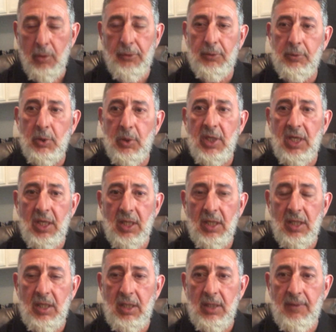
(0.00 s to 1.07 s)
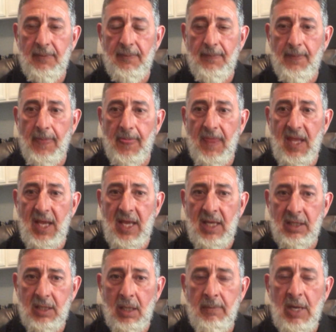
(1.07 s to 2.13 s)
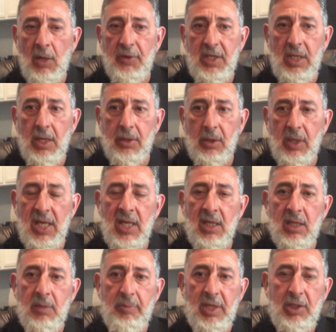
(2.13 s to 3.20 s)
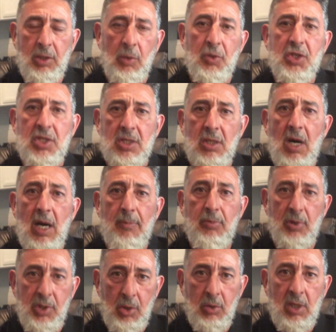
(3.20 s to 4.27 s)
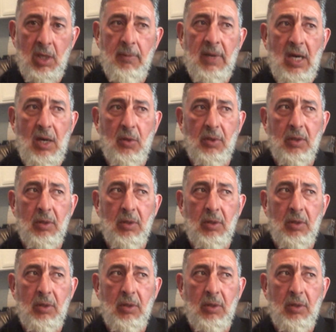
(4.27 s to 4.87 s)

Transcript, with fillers: through it and come out the other end, but don't stop when you come out.